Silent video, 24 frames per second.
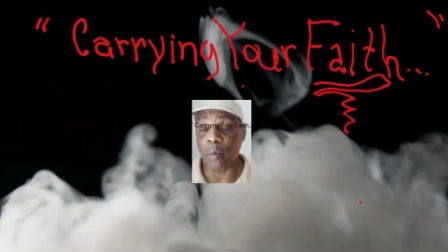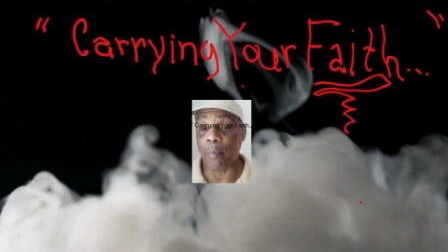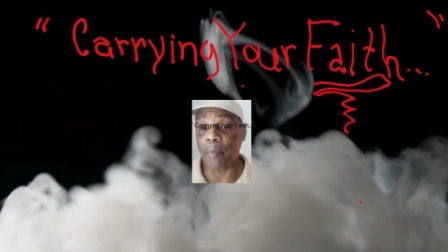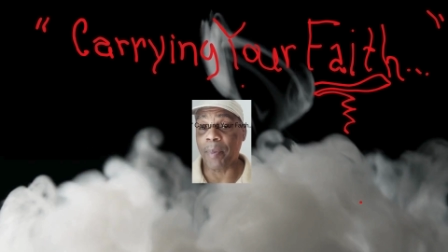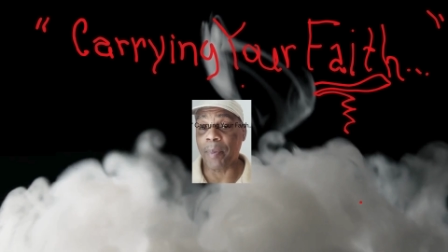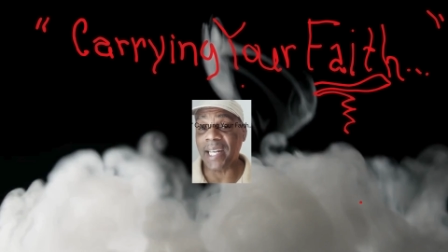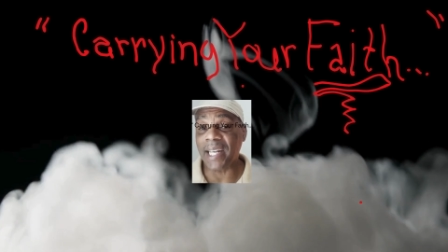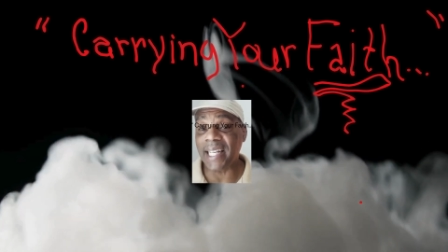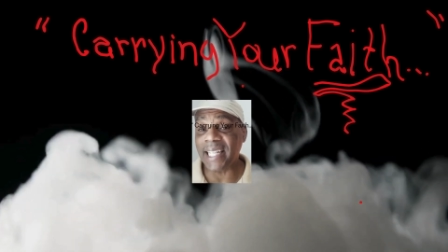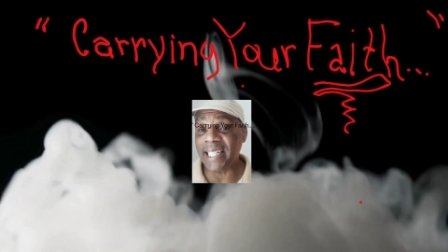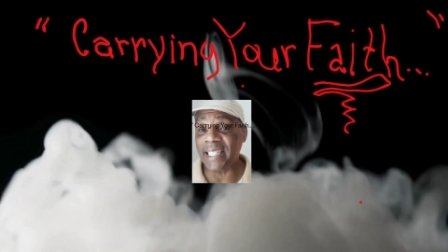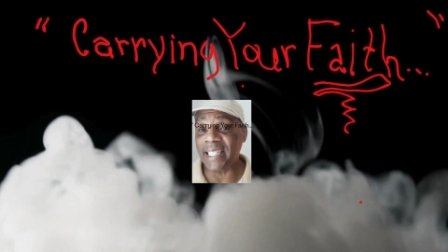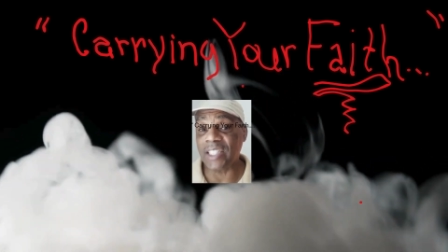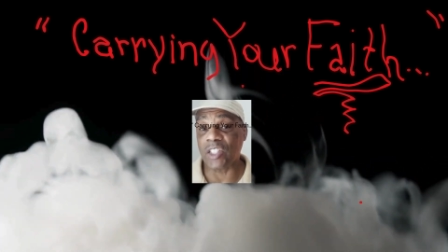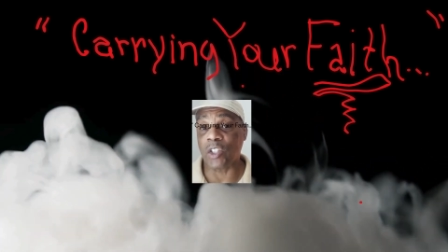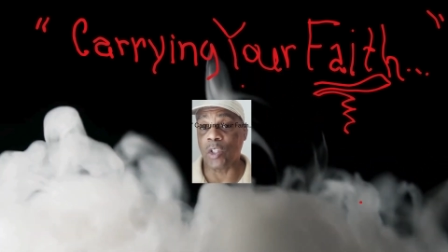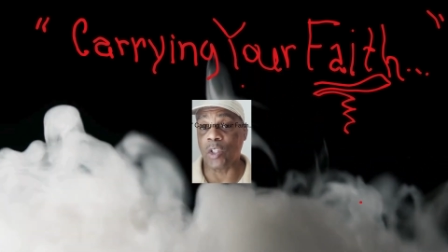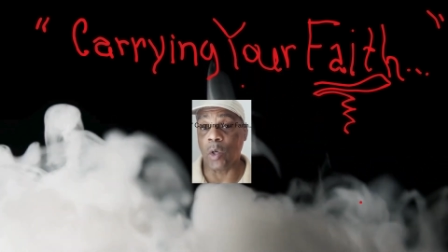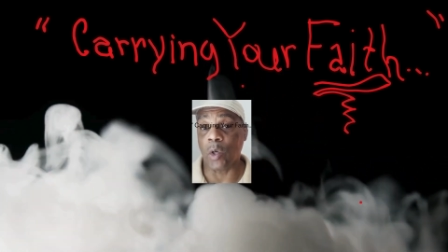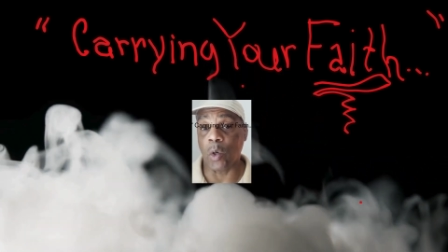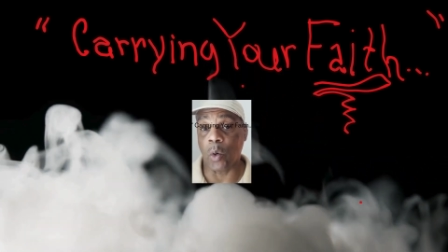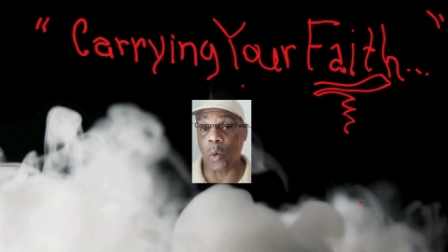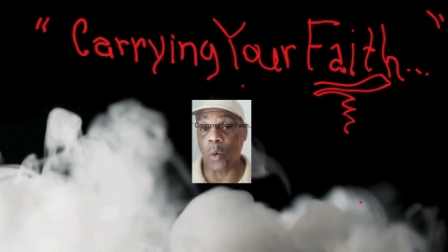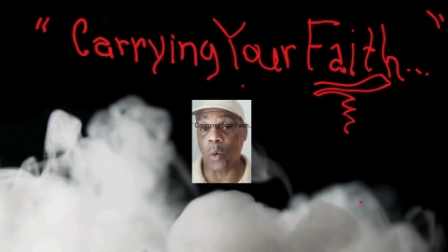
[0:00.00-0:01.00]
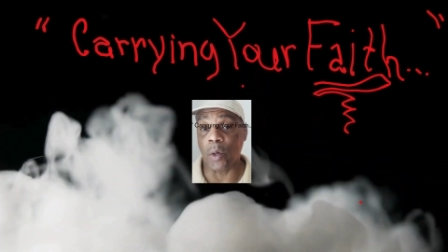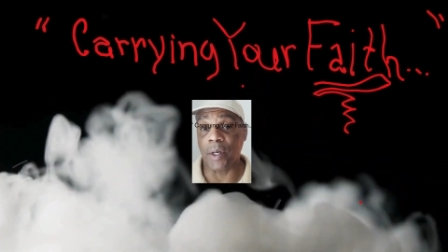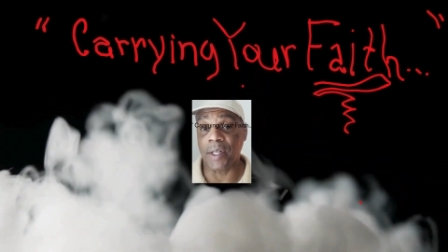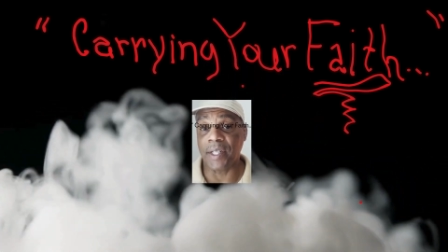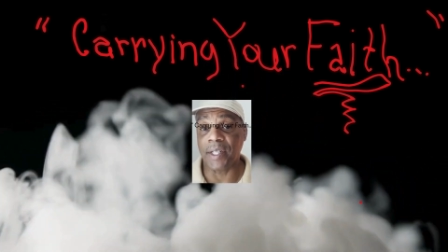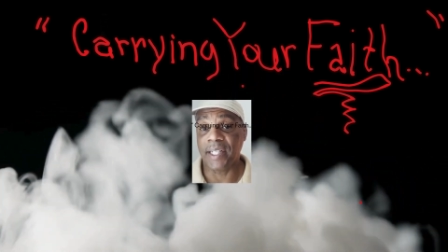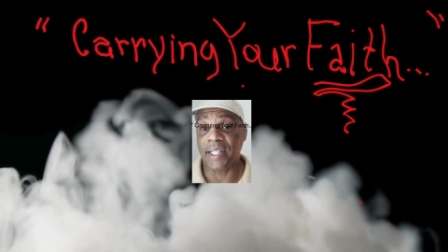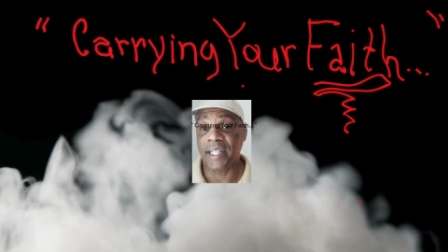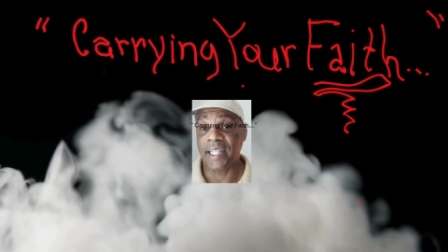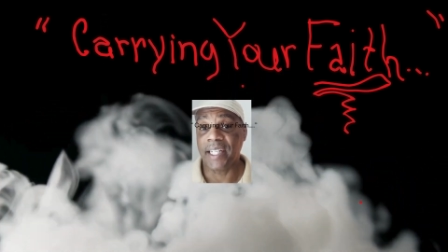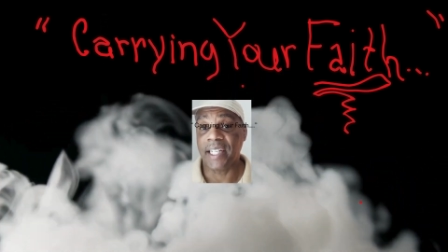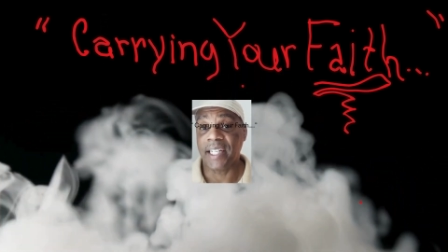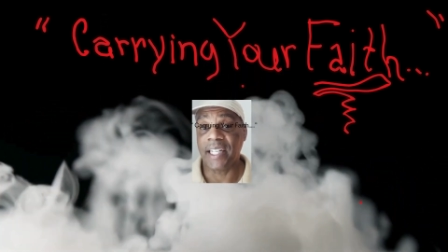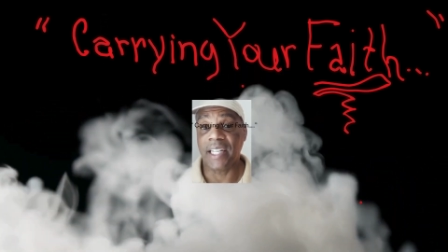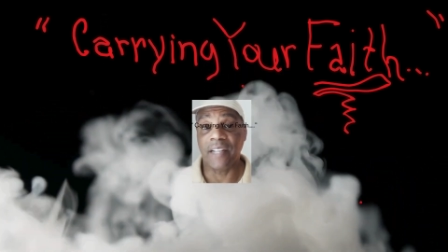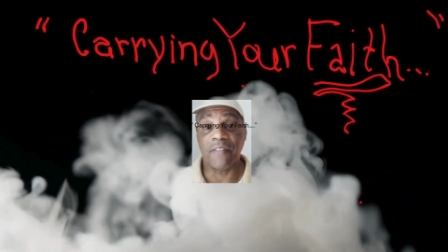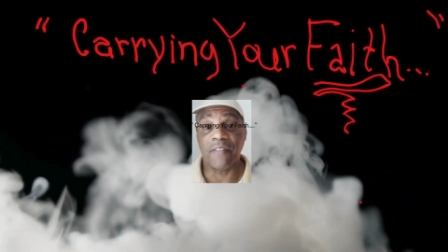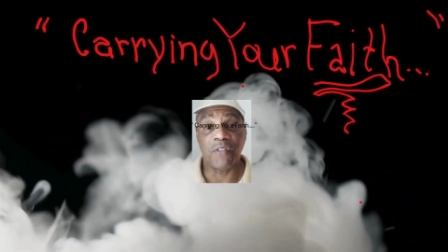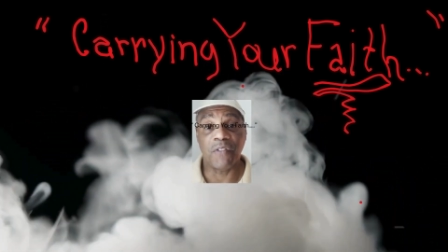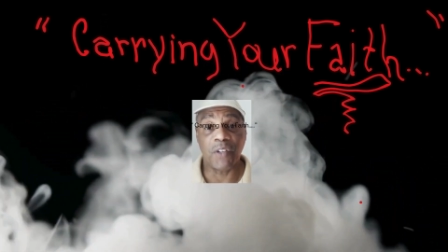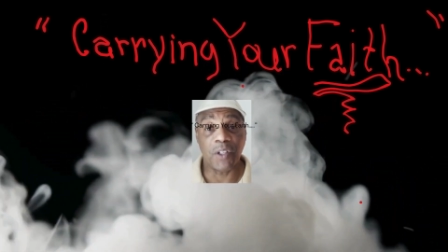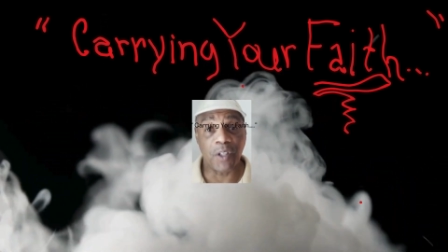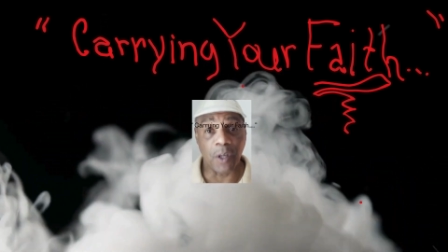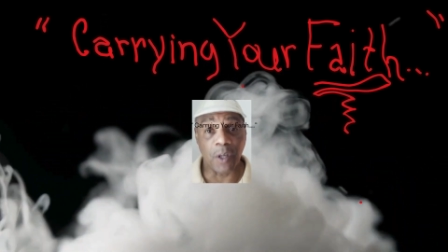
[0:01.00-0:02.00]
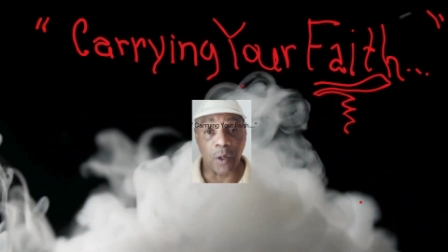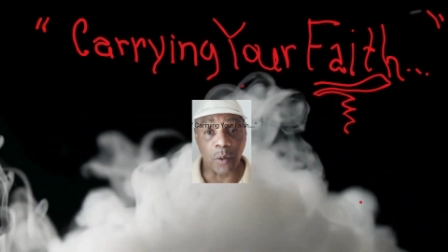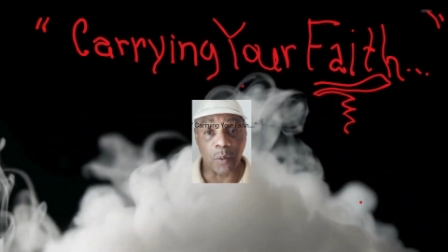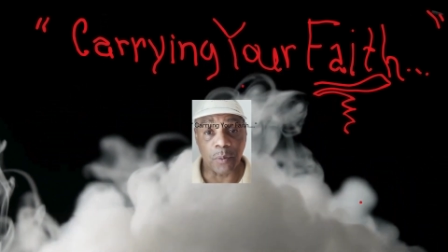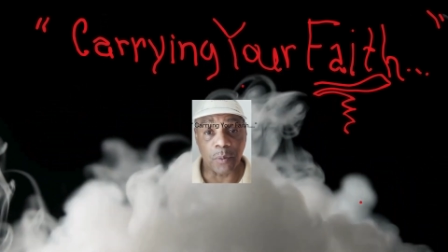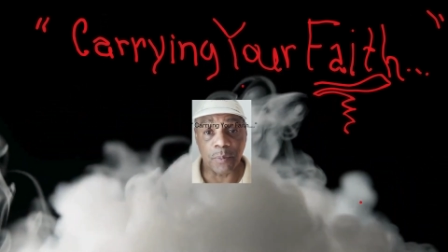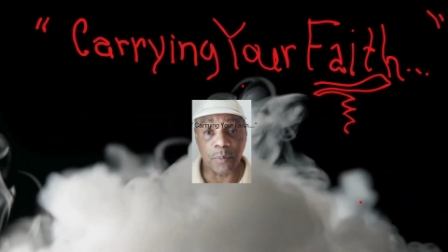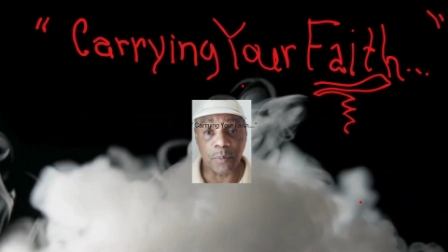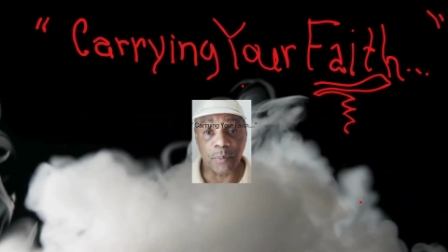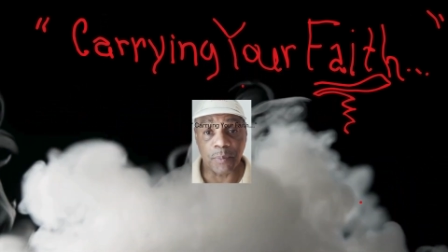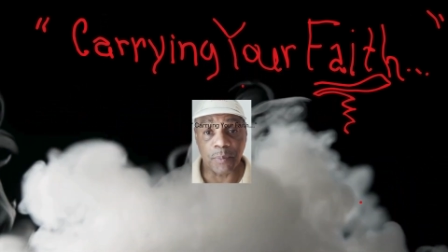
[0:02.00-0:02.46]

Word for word: to please the Lord if you don't.